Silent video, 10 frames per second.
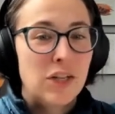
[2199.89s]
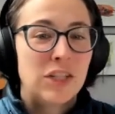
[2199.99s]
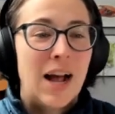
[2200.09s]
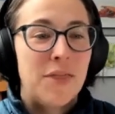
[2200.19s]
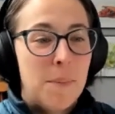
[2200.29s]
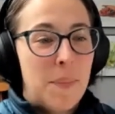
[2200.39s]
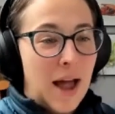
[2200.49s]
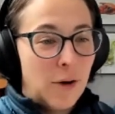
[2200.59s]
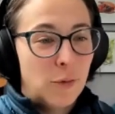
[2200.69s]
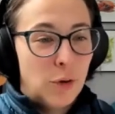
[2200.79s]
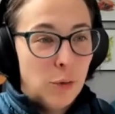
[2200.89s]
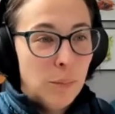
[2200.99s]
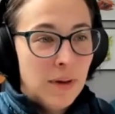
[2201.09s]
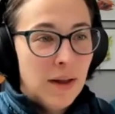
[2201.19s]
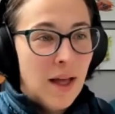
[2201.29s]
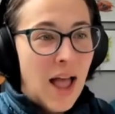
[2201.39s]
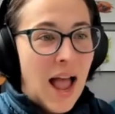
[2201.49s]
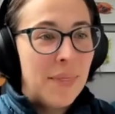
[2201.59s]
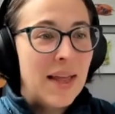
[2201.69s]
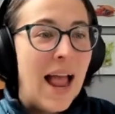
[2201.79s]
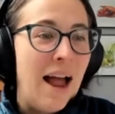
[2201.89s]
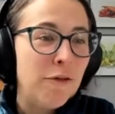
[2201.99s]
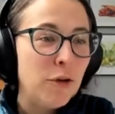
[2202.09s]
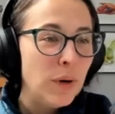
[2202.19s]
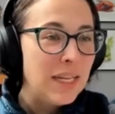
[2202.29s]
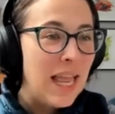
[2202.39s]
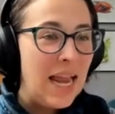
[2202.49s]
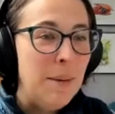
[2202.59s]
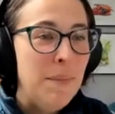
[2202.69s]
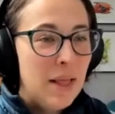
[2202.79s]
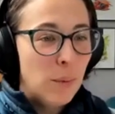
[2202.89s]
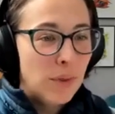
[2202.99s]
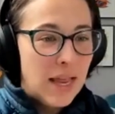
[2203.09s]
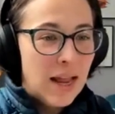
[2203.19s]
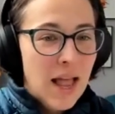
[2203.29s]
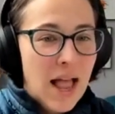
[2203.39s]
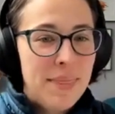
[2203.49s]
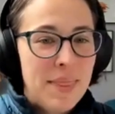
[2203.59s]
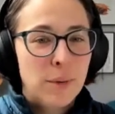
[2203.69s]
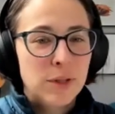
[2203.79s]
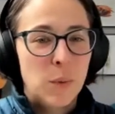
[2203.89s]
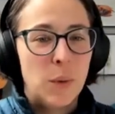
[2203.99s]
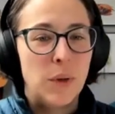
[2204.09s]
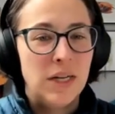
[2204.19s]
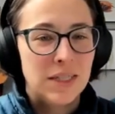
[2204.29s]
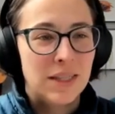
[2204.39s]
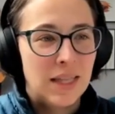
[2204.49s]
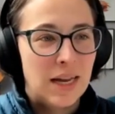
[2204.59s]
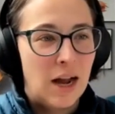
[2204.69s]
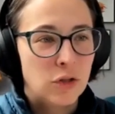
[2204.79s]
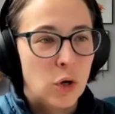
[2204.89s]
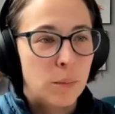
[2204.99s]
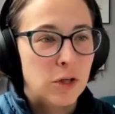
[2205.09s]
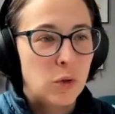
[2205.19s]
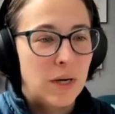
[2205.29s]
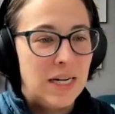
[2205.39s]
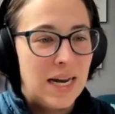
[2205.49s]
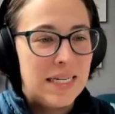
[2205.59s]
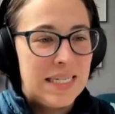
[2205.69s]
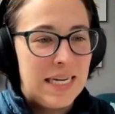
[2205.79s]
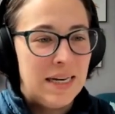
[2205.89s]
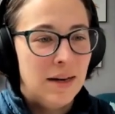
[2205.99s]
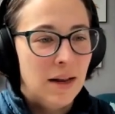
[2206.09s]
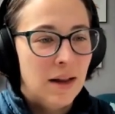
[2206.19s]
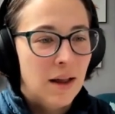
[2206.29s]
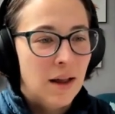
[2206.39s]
They just got the back room and like everyone came and they were like, and that was what went into the like October 2019